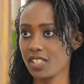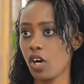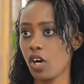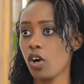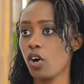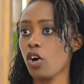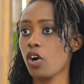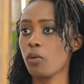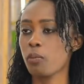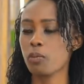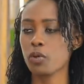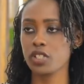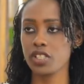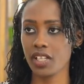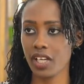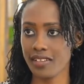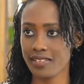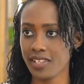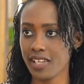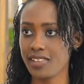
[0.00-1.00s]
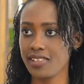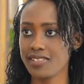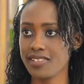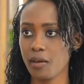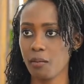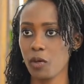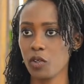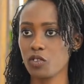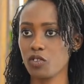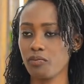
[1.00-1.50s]
or putting aside this
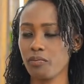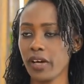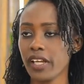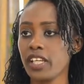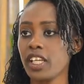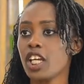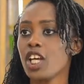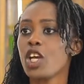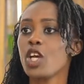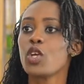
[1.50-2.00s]
amount of money,